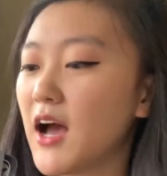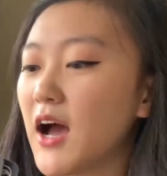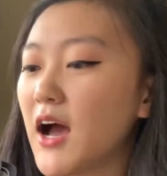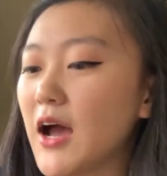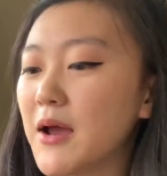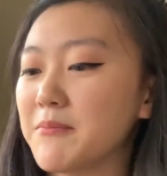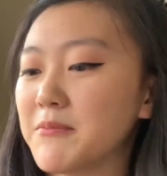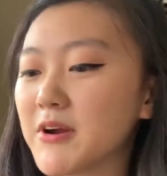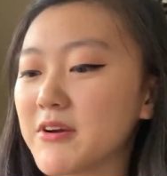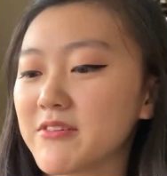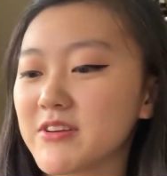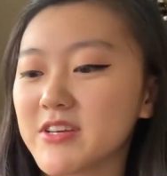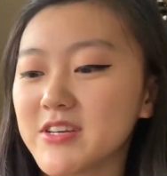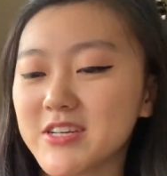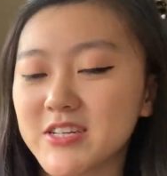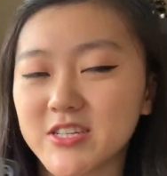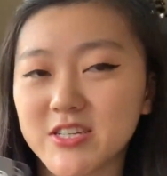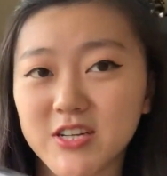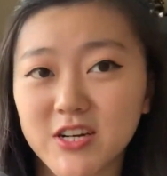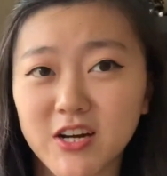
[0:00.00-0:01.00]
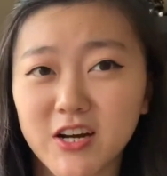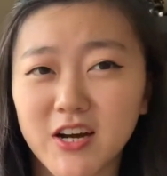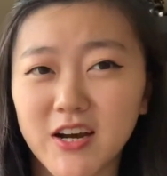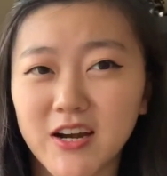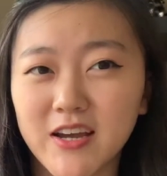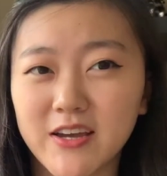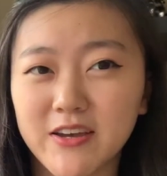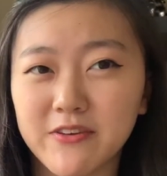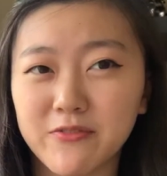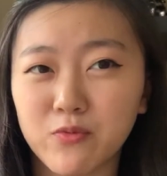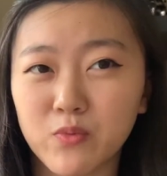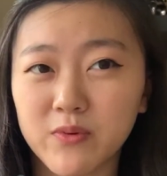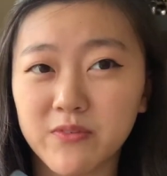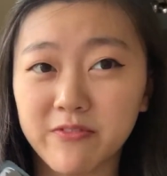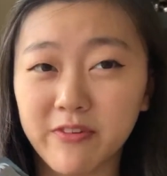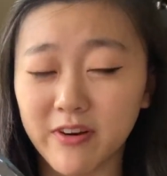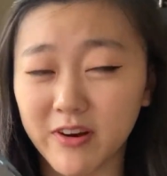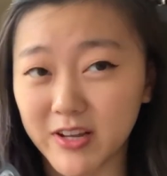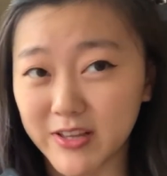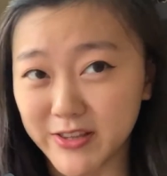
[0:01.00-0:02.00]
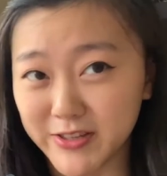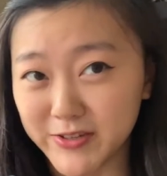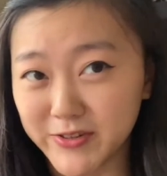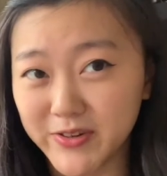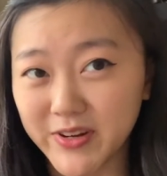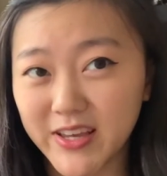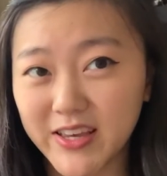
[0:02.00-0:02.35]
I'm not really sure if when Fairyloot